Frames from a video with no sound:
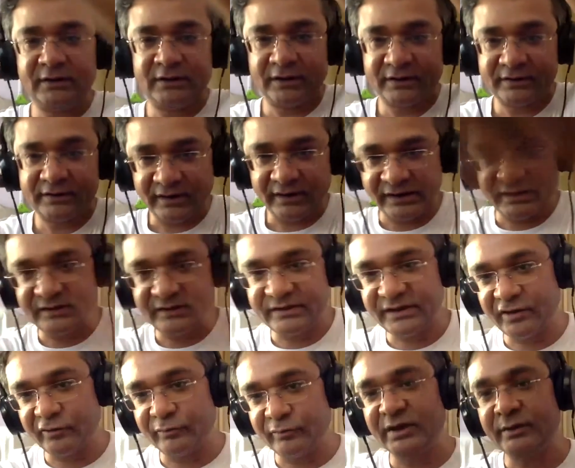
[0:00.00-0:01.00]
is a reason
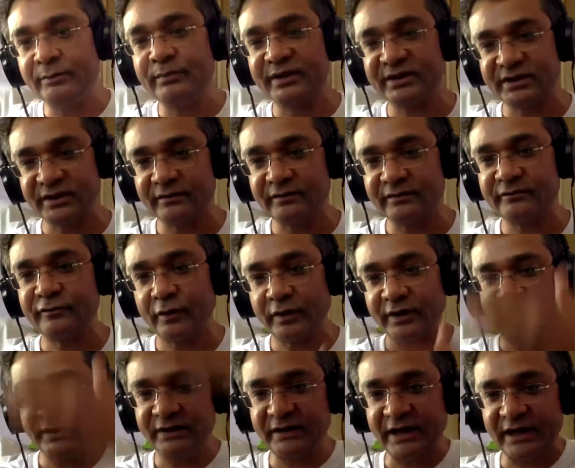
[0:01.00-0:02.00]
they've been preserved for
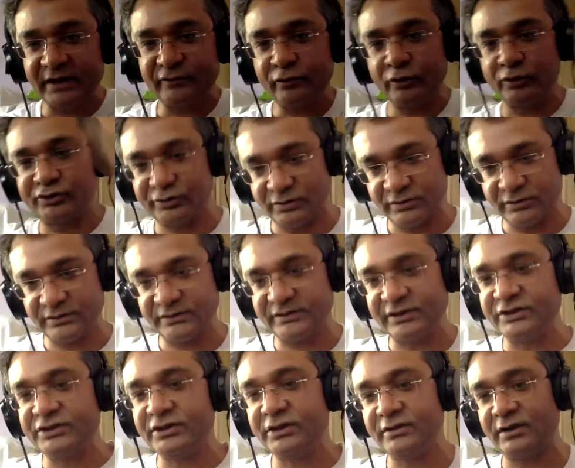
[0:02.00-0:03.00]
intact for uh,
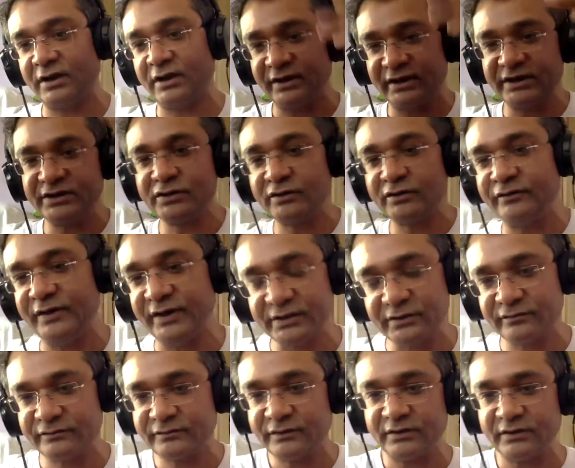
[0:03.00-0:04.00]
such a hundreds of years
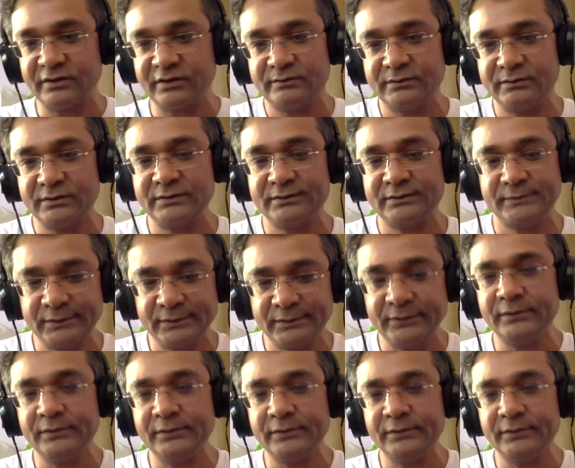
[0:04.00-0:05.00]
of uh, uh you
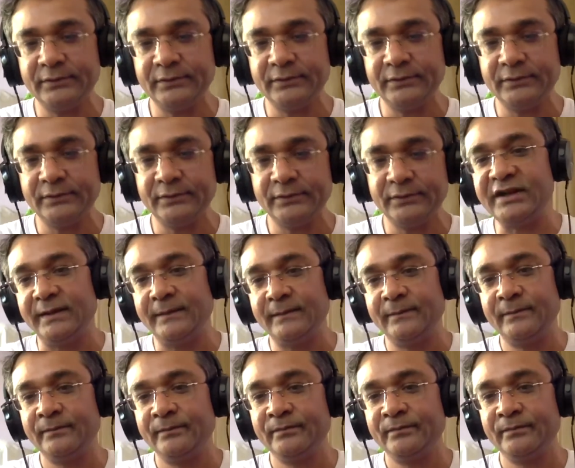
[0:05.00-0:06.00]
know history.
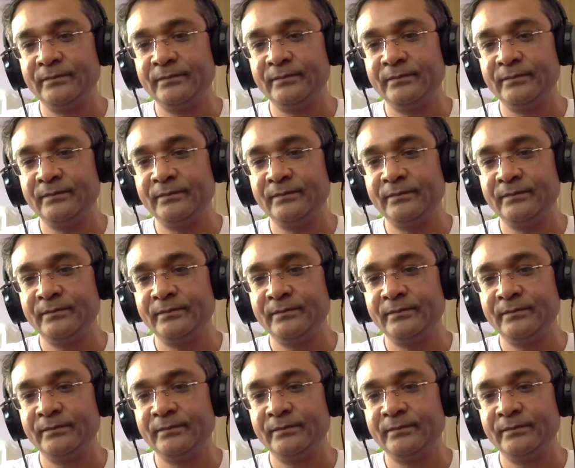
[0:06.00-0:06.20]
Hmm.